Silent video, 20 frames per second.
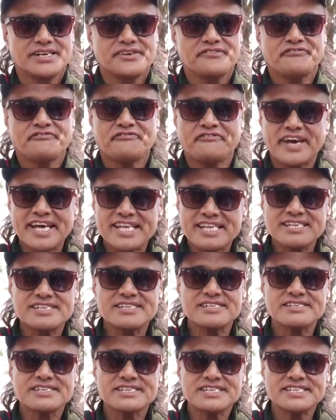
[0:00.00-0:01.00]

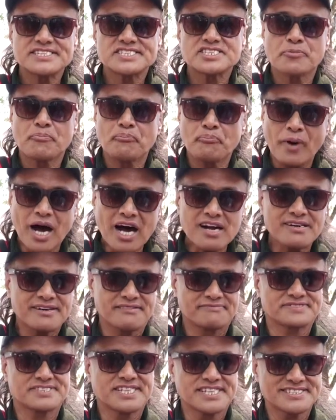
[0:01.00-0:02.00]
Failure is a part
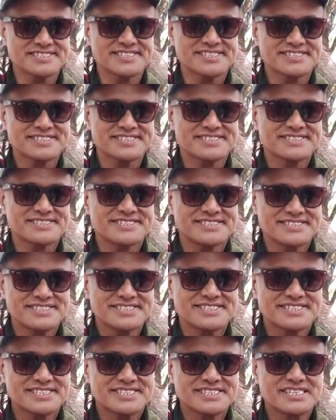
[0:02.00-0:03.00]
of success.
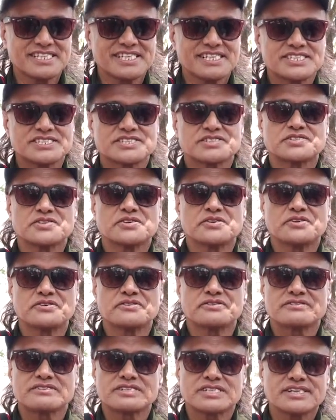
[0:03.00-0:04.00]
So
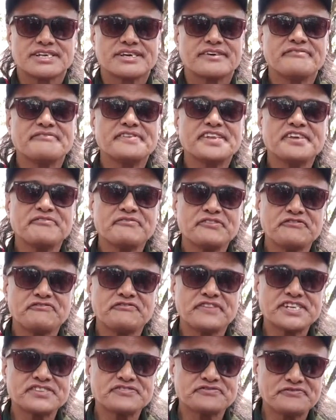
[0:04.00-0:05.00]
even if you
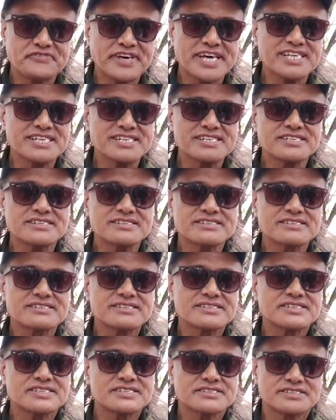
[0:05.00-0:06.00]
face failure,
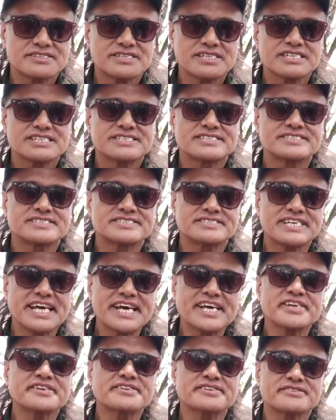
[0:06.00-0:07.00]

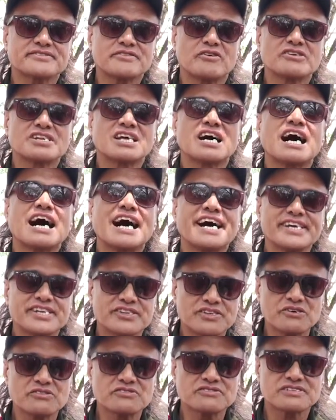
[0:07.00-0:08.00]
take it on a high
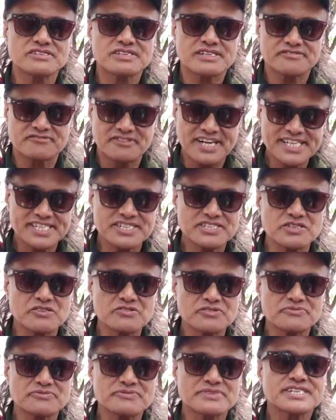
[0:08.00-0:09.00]
note, right
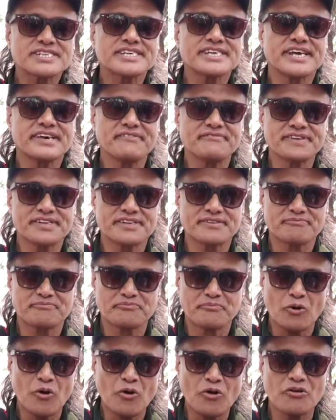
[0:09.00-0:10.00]
note, give it
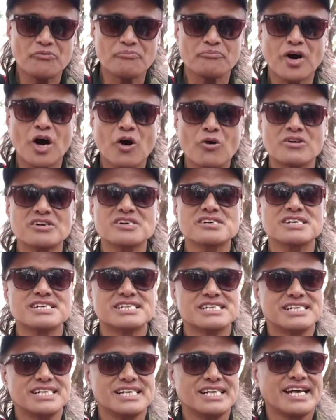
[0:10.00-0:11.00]
more power,
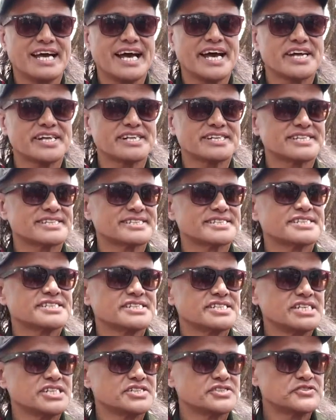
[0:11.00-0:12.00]
and
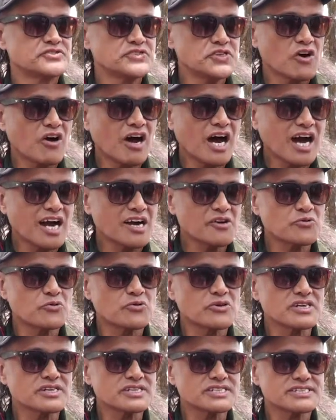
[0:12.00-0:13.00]
through your hard
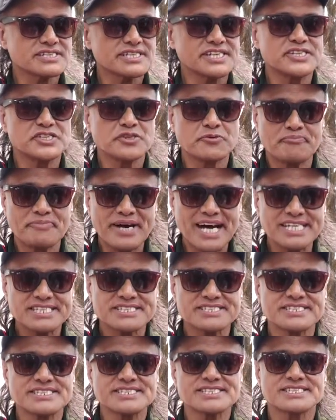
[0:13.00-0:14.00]
work and your
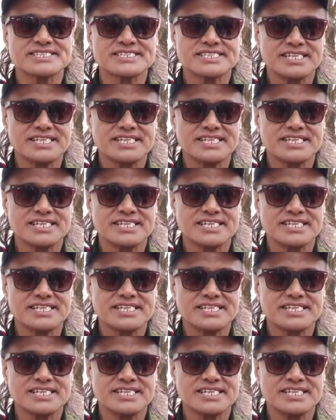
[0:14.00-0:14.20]
passion,